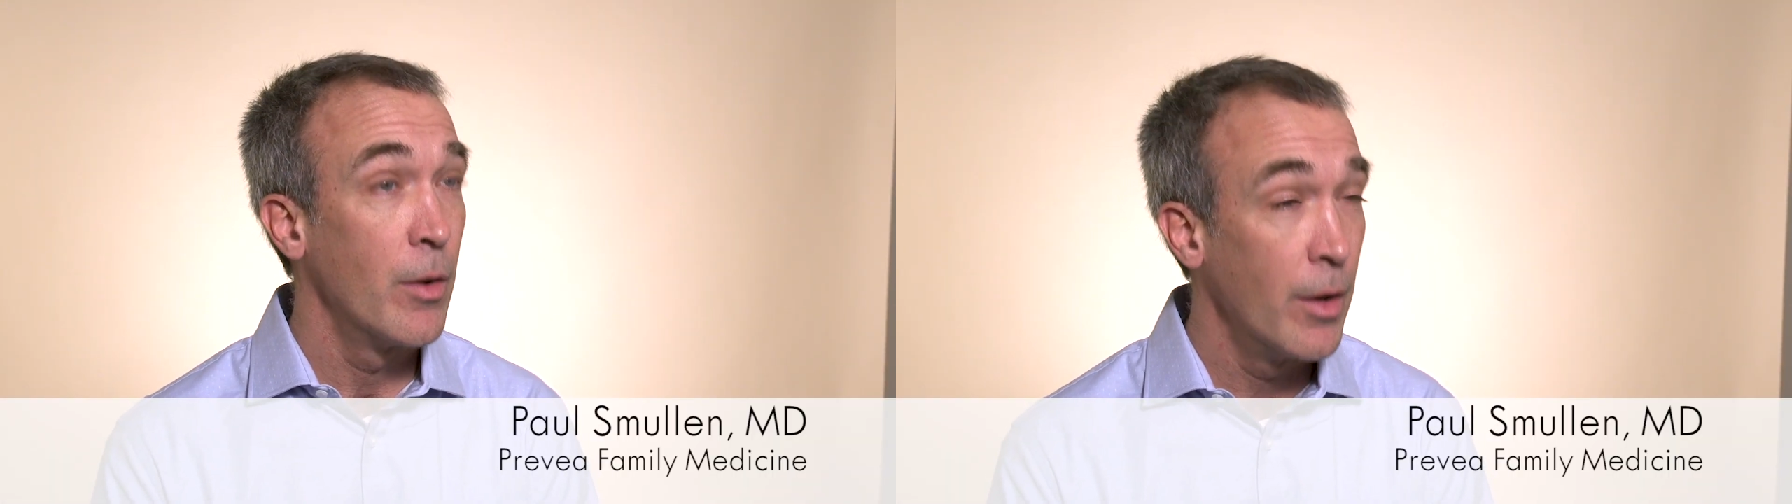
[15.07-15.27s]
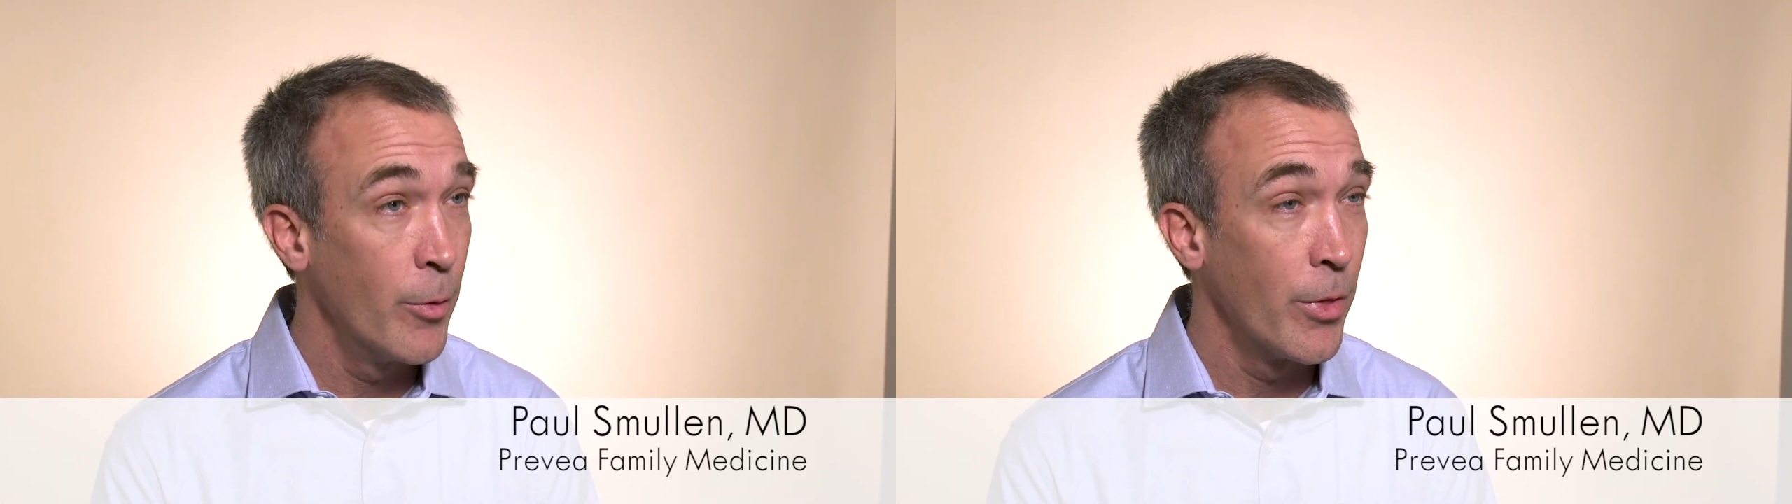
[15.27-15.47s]

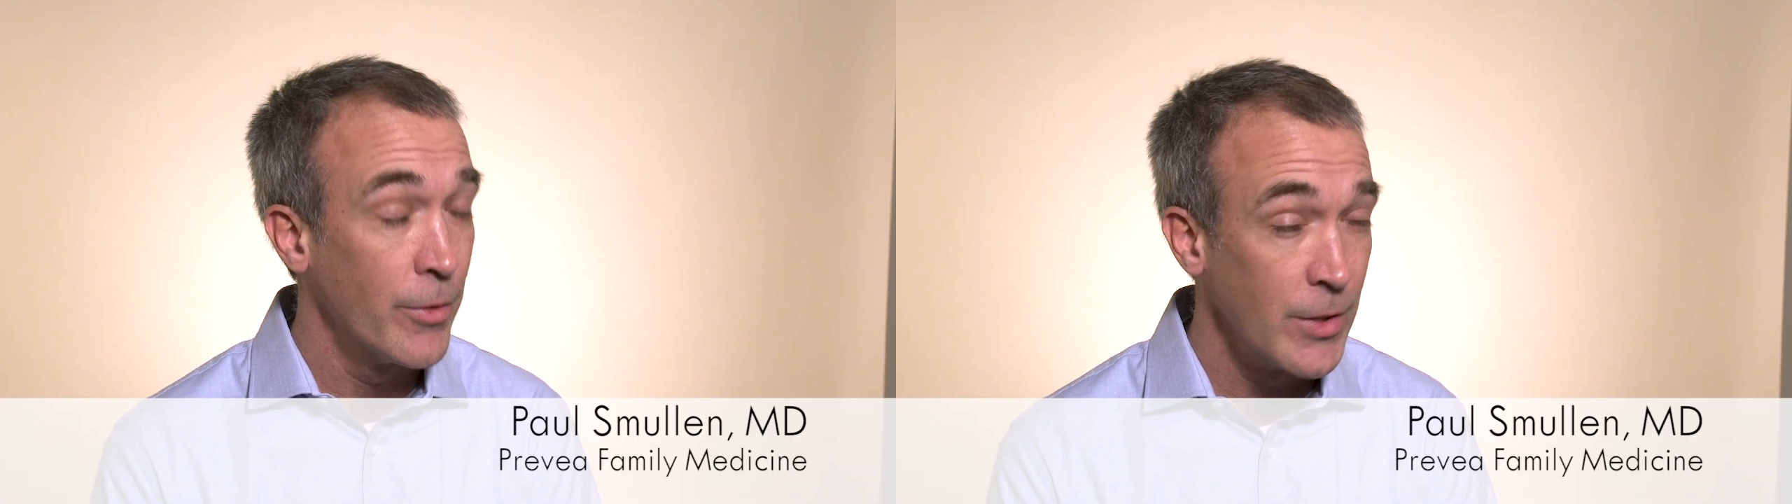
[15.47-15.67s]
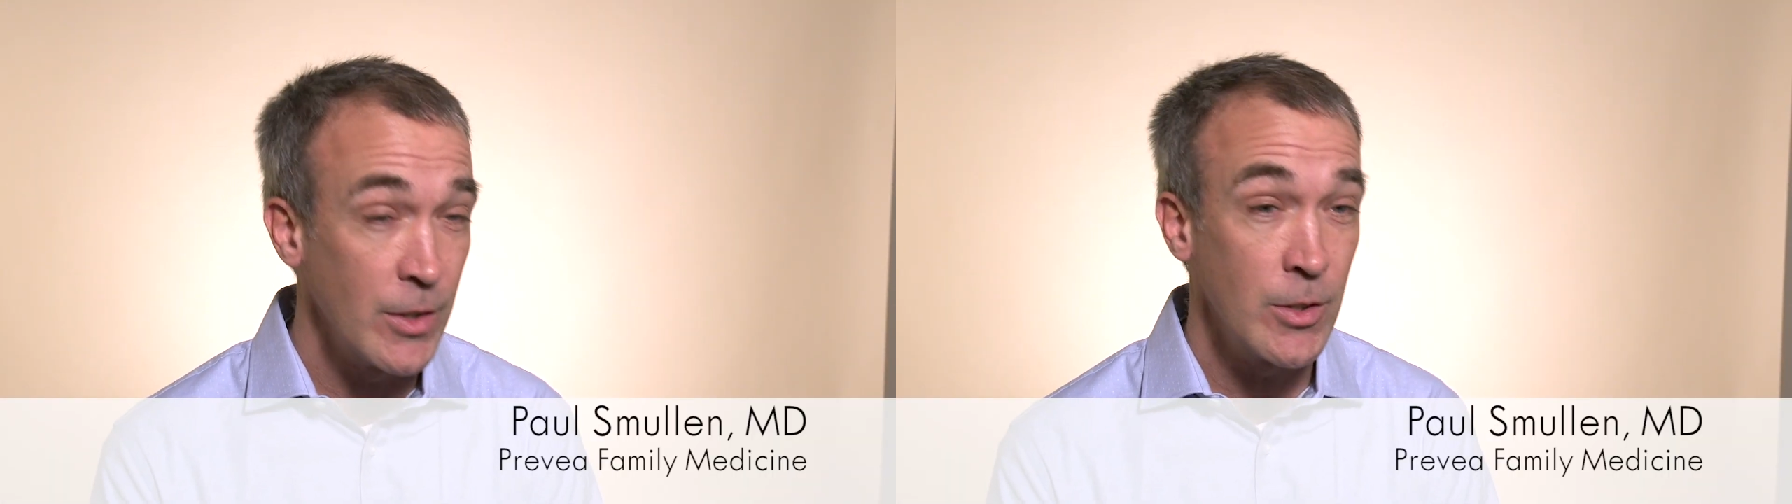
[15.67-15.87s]
and with the
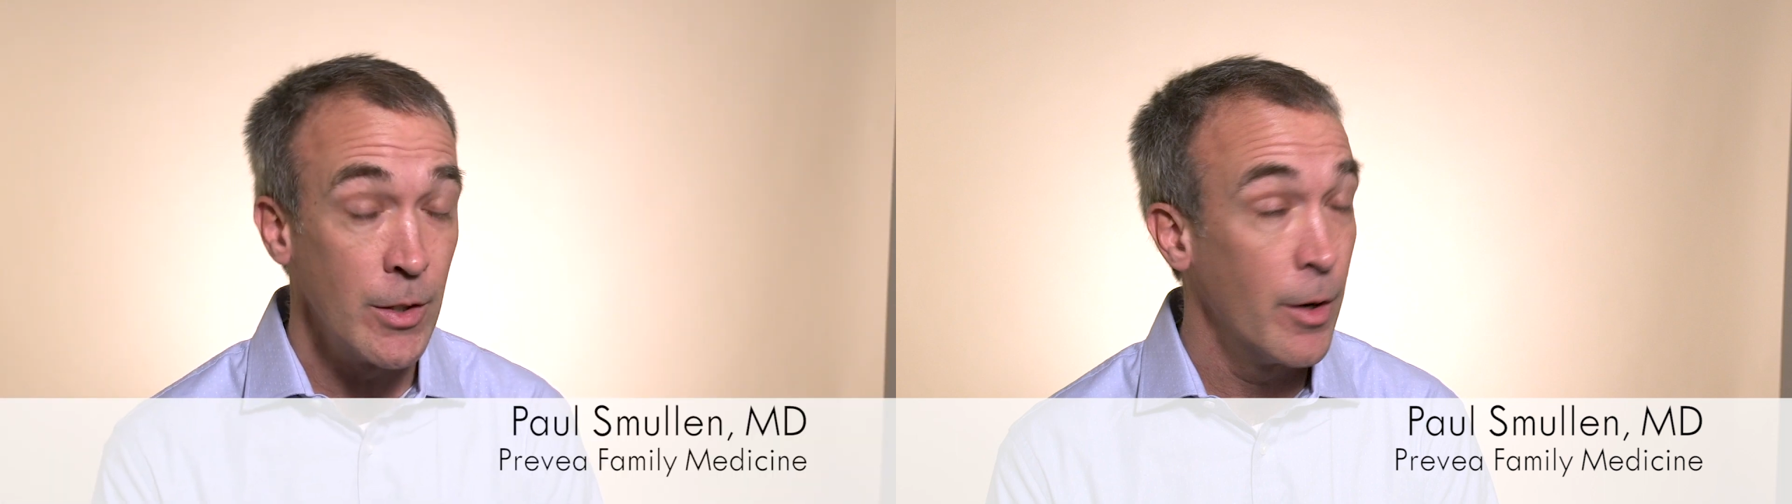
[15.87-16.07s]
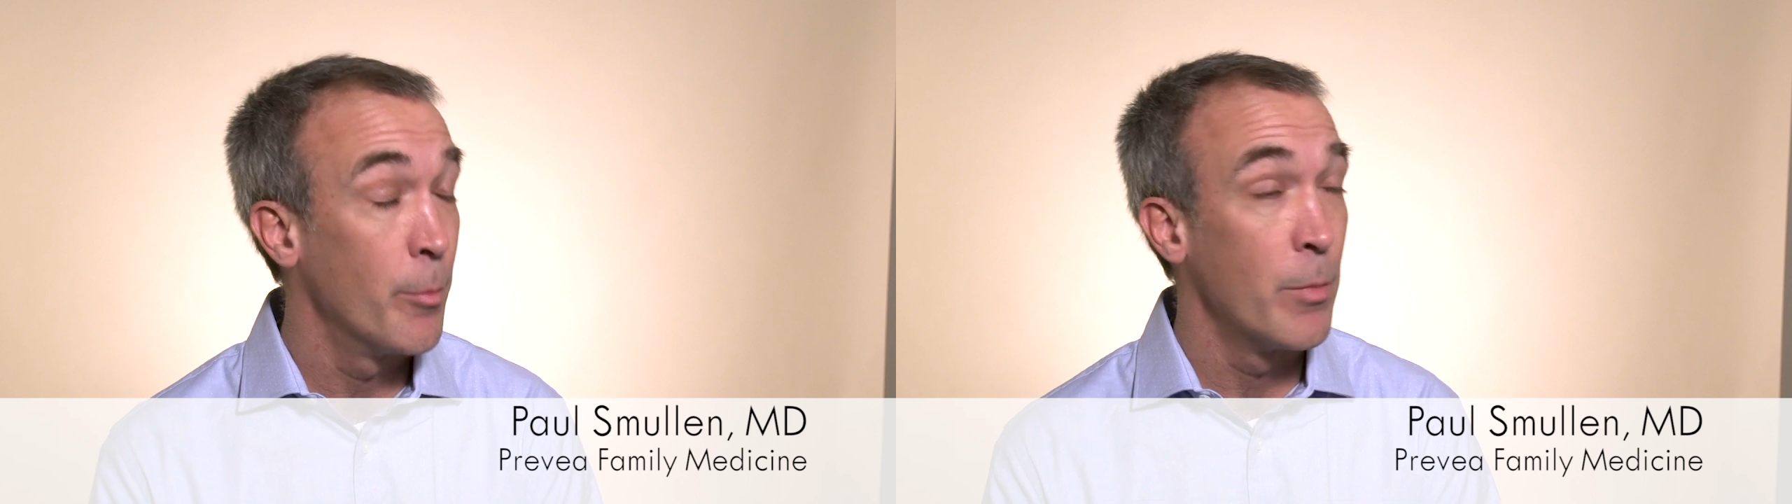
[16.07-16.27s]

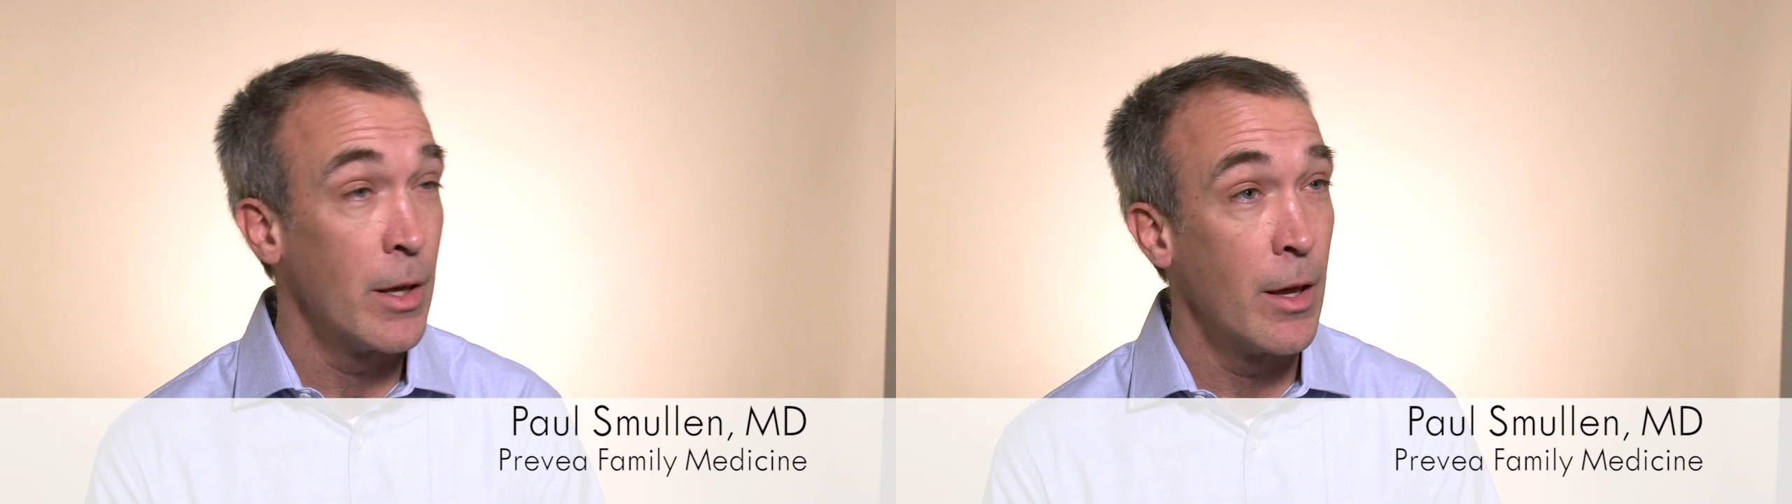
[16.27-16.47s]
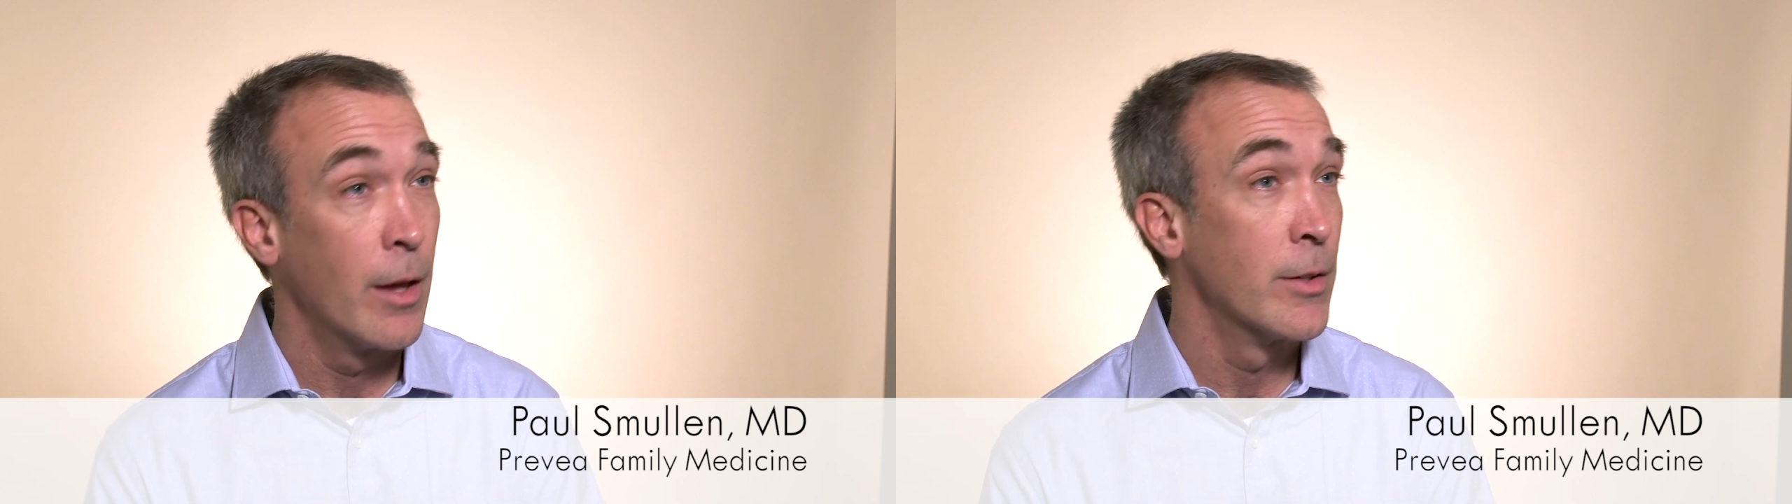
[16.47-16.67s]
physician.
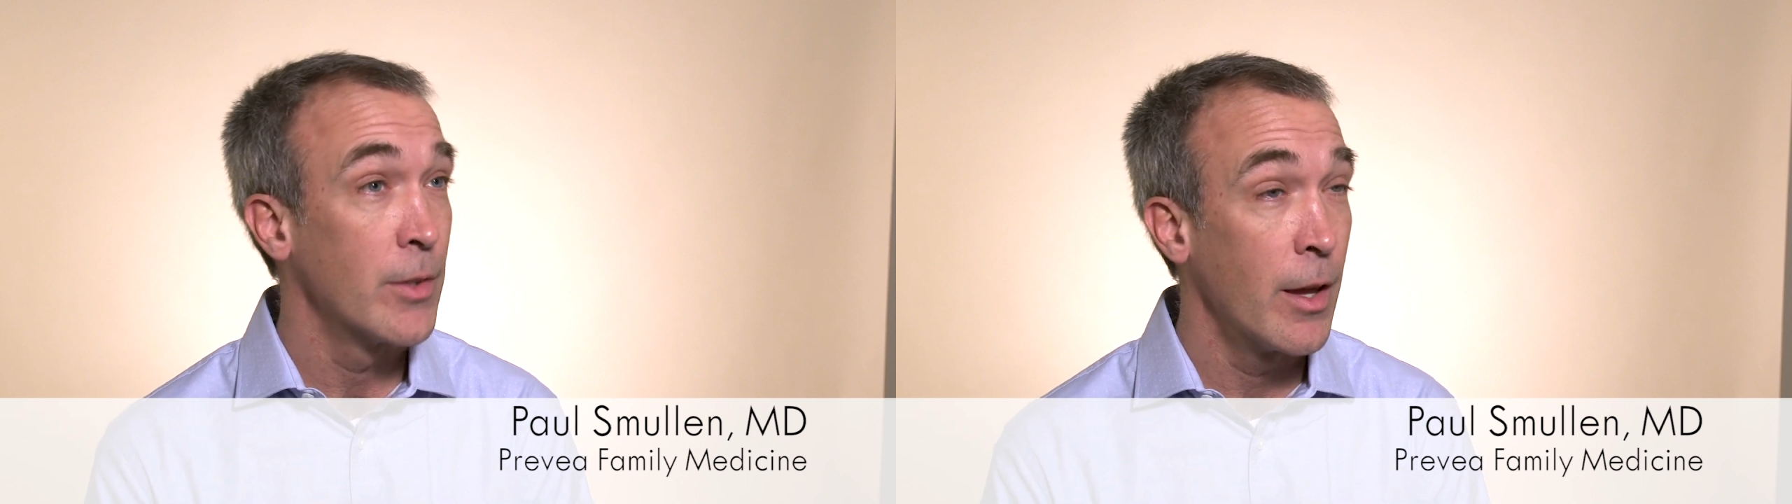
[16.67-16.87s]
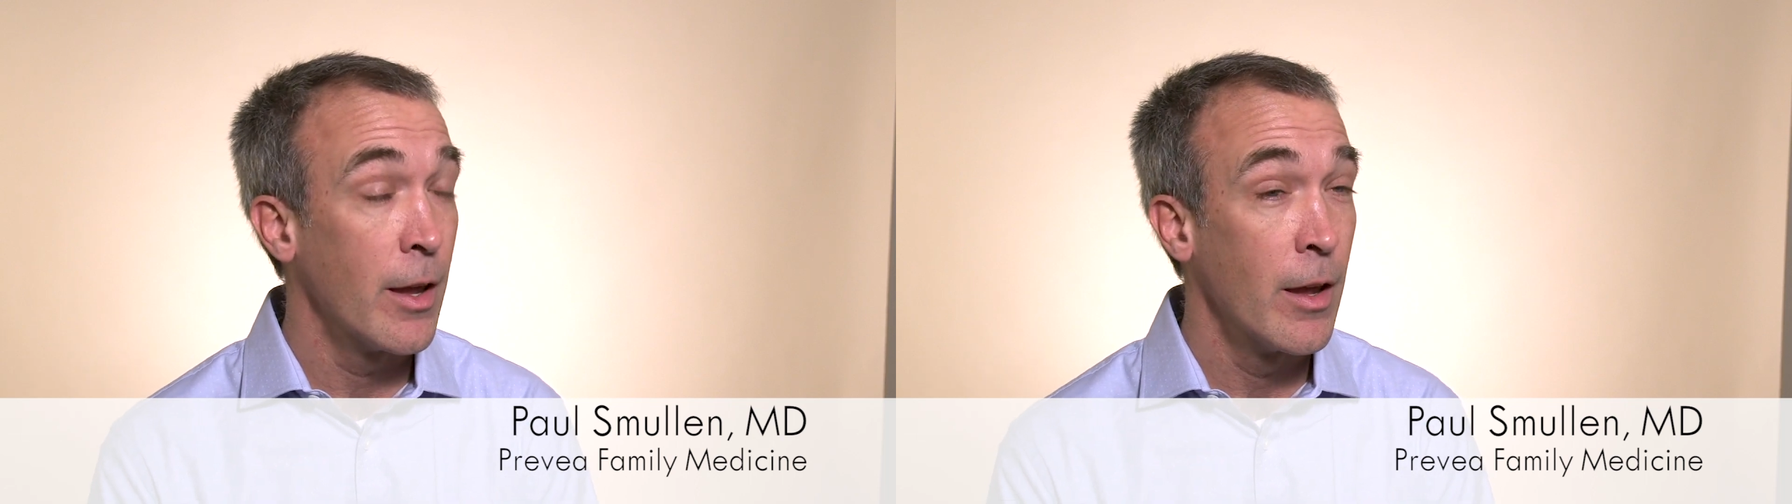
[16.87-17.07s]
Me as
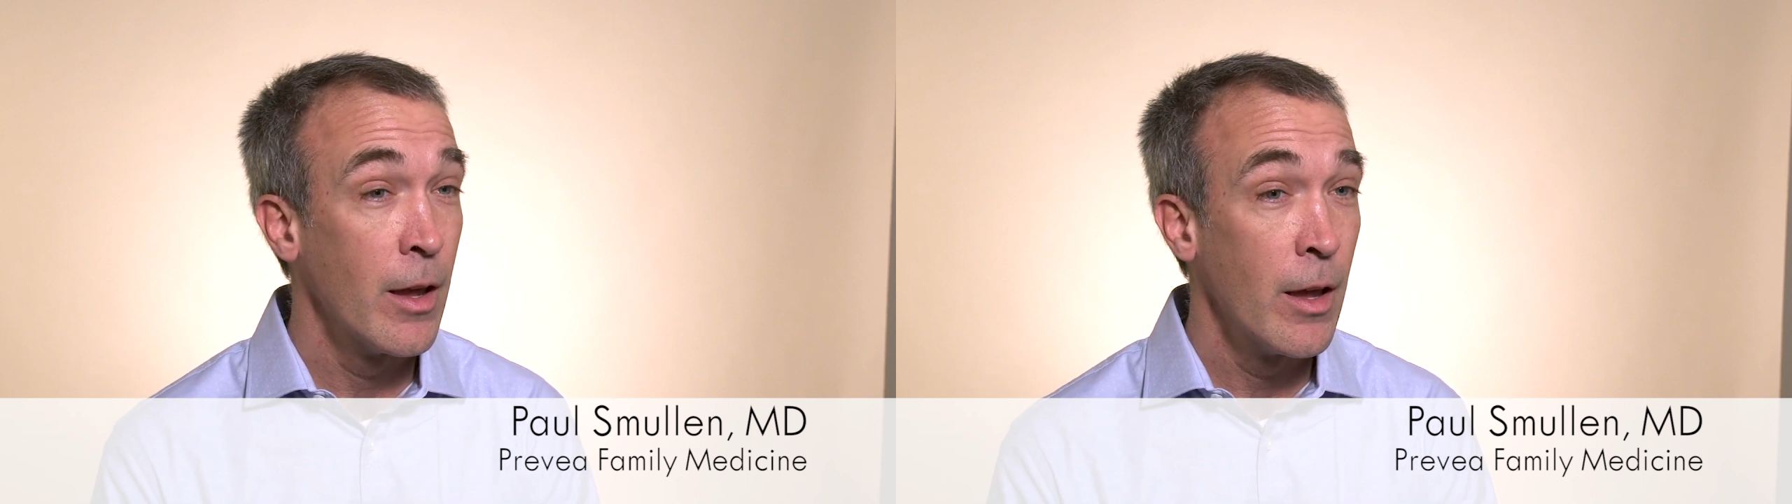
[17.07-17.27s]
a,